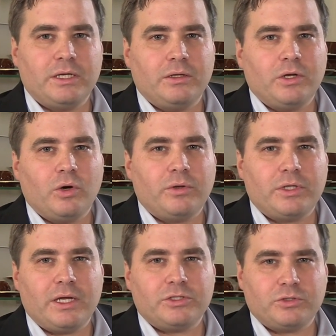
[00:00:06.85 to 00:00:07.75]
in the
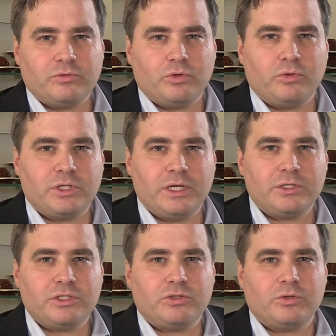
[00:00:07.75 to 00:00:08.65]
context of newsletter
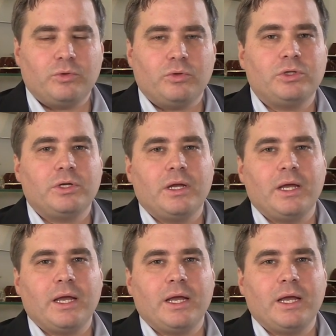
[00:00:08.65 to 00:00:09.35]
distribution